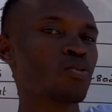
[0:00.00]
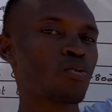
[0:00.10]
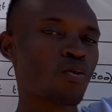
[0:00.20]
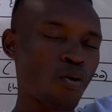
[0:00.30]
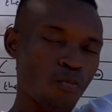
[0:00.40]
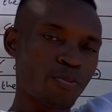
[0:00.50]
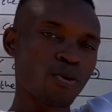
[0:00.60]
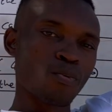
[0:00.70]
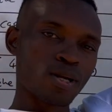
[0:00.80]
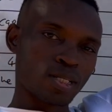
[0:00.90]
copy
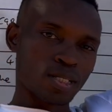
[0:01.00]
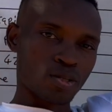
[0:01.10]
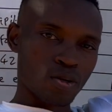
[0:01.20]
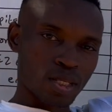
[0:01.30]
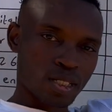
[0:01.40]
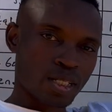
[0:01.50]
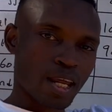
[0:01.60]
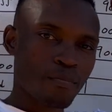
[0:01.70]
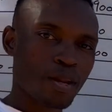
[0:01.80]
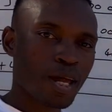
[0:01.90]
what is on the
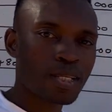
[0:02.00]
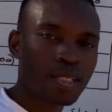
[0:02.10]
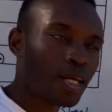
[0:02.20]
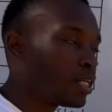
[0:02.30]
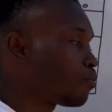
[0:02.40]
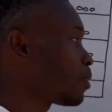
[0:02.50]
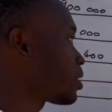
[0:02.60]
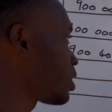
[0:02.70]
trial balance and paste